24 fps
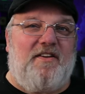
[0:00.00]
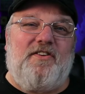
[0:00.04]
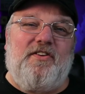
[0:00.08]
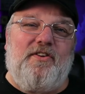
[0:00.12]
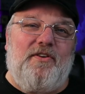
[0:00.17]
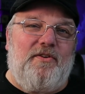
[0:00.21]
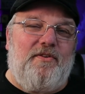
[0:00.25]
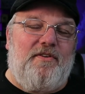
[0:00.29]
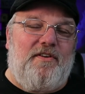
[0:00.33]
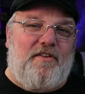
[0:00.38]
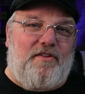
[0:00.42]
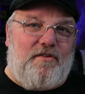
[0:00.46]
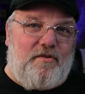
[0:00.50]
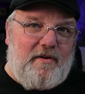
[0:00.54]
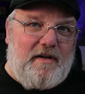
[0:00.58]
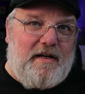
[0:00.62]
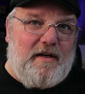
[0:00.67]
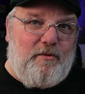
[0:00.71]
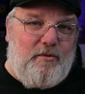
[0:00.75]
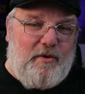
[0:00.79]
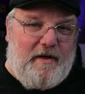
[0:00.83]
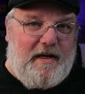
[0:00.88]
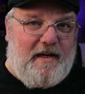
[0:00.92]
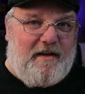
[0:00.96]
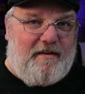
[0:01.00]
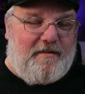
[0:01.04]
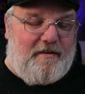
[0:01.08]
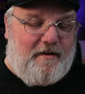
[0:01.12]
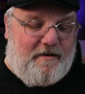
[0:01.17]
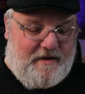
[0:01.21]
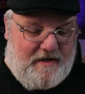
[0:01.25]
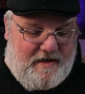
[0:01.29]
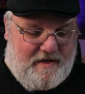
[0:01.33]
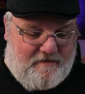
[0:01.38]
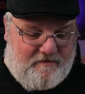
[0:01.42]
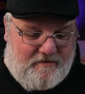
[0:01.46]
two to three weeks
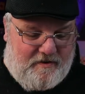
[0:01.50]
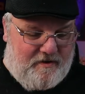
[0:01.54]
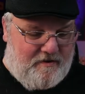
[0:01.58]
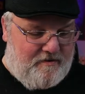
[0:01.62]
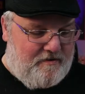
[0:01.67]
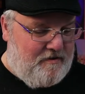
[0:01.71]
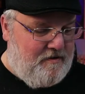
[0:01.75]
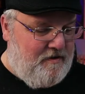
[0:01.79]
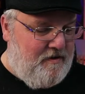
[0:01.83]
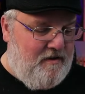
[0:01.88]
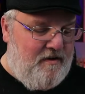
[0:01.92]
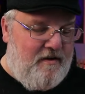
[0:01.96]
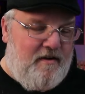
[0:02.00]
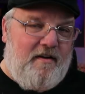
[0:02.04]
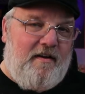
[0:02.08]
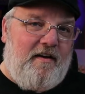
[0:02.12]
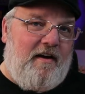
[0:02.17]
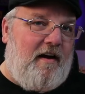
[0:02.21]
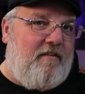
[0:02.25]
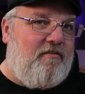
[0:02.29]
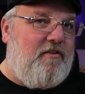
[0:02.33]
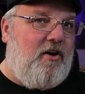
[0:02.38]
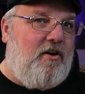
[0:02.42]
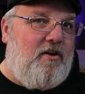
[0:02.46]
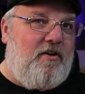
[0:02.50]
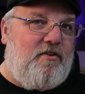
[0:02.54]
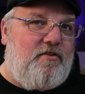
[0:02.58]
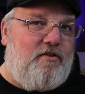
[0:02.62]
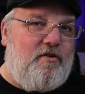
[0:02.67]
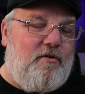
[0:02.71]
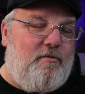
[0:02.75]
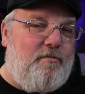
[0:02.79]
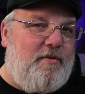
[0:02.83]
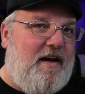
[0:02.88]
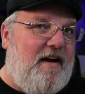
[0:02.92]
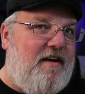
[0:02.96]
on average. I've gone
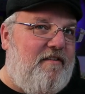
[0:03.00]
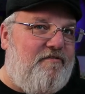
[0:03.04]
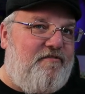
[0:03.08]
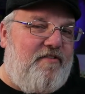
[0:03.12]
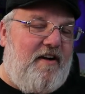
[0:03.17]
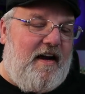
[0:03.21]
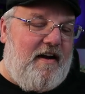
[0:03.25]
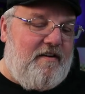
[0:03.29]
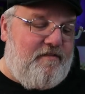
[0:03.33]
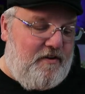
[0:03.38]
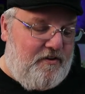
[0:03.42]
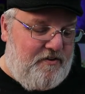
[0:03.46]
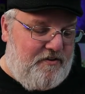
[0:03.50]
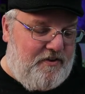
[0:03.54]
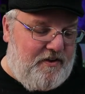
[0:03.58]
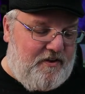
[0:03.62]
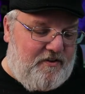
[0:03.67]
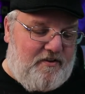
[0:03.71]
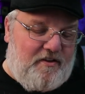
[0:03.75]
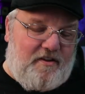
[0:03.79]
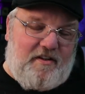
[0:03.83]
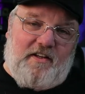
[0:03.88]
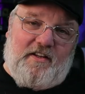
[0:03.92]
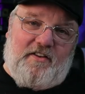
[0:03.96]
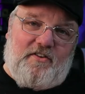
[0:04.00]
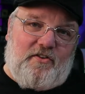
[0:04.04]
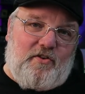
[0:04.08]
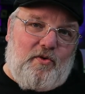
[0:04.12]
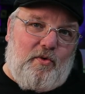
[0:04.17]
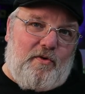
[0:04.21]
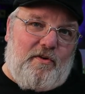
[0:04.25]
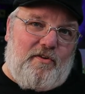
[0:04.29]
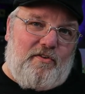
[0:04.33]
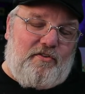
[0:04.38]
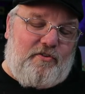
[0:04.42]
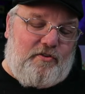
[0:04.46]
through about five or six of these
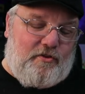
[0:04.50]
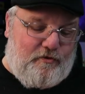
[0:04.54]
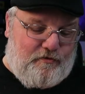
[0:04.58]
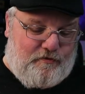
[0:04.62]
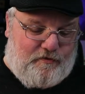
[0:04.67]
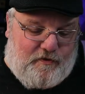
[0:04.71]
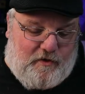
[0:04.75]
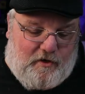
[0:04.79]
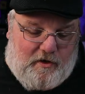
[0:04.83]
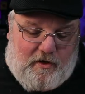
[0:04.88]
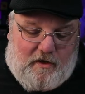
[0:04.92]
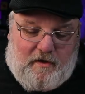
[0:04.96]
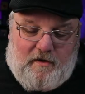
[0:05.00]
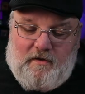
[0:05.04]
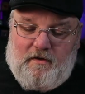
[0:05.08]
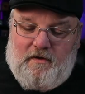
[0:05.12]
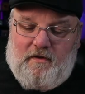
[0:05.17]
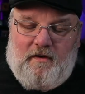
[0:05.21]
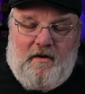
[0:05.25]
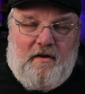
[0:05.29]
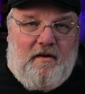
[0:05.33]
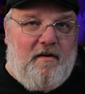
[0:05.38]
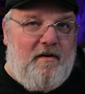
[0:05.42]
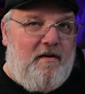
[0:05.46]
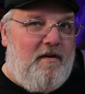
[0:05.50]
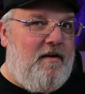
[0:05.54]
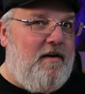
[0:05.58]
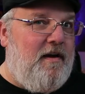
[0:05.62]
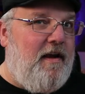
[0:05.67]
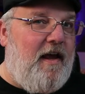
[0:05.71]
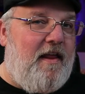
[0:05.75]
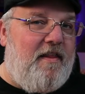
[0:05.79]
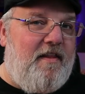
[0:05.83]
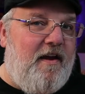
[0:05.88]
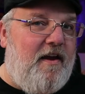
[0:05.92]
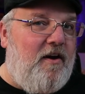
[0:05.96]
coils so far,
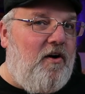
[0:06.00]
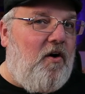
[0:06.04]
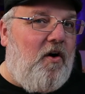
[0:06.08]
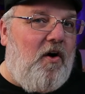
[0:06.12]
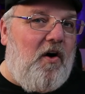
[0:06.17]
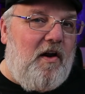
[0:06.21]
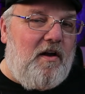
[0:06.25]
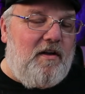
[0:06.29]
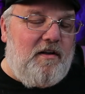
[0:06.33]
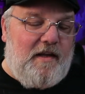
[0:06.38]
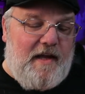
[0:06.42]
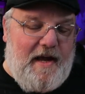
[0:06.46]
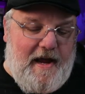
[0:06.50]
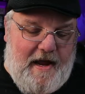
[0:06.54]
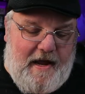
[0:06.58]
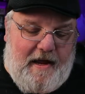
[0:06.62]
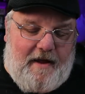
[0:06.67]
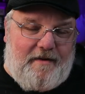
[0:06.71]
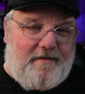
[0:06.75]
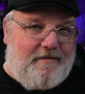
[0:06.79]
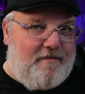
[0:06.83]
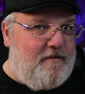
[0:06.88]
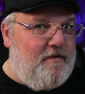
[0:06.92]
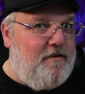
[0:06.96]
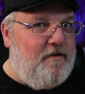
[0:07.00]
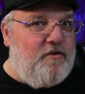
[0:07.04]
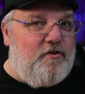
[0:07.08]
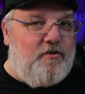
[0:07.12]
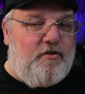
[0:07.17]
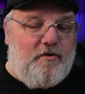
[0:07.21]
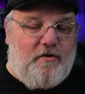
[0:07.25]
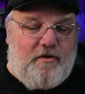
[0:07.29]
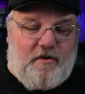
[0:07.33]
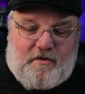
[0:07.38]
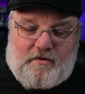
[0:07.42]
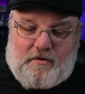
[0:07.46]
and they all last
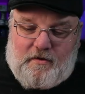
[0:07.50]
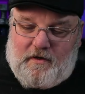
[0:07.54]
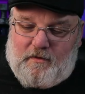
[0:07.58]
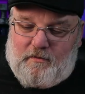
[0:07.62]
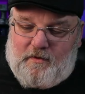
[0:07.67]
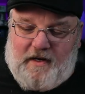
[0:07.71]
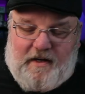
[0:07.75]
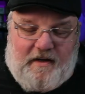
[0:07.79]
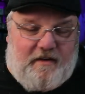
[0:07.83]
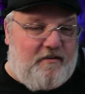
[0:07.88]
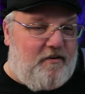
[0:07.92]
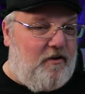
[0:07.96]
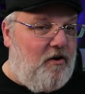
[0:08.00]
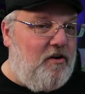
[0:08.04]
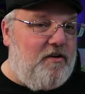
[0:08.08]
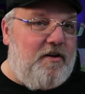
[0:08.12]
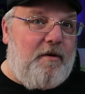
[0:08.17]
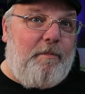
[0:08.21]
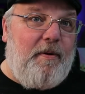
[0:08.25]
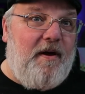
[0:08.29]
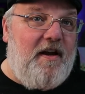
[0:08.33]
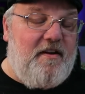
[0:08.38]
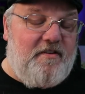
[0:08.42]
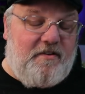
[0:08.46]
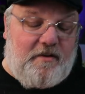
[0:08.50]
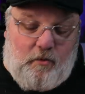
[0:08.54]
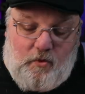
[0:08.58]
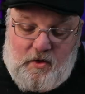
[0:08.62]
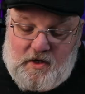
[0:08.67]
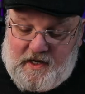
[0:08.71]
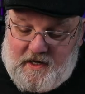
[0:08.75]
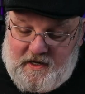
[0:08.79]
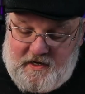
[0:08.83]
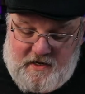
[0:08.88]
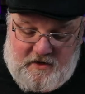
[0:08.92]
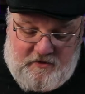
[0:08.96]
two to three weeks. All depends on
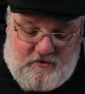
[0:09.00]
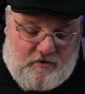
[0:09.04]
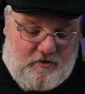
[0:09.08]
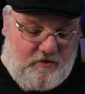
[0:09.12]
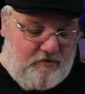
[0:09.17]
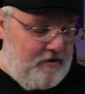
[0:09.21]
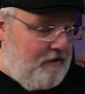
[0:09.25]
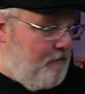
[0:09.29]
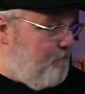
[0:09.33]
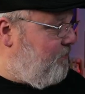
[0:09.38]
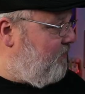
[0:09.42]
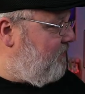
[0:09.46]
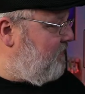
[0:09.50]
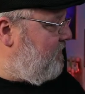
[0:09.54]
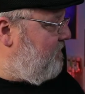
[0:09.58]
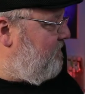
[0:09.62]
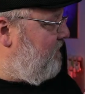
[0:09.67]
what kind of juice I put